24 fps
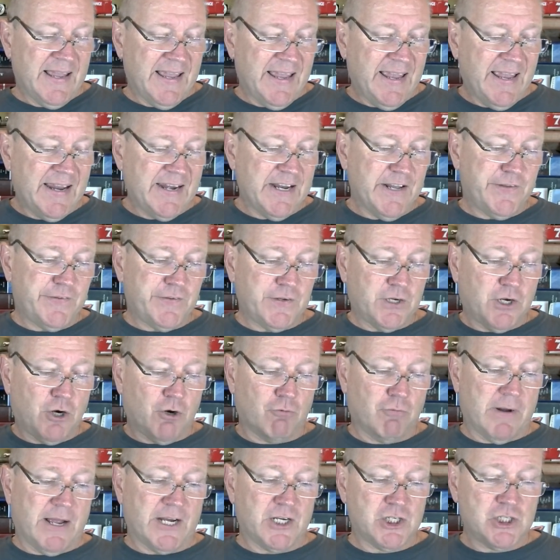in its
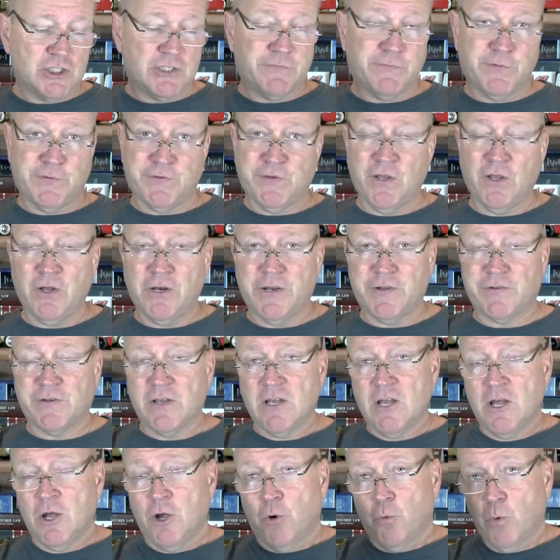corrections facilities,
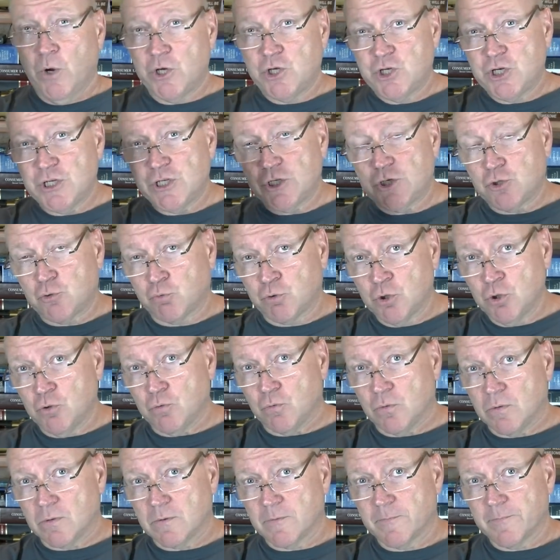which is
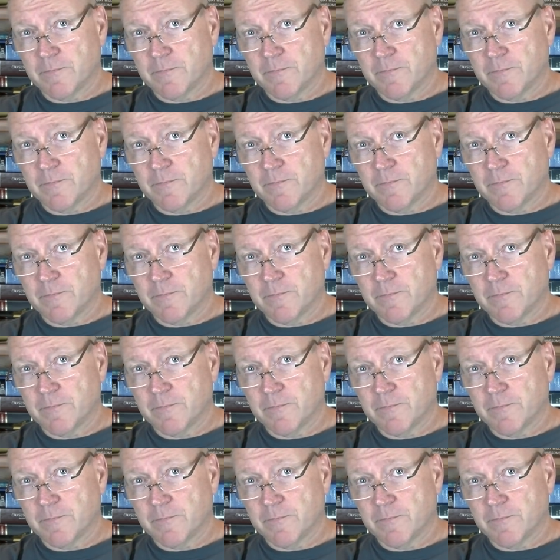true.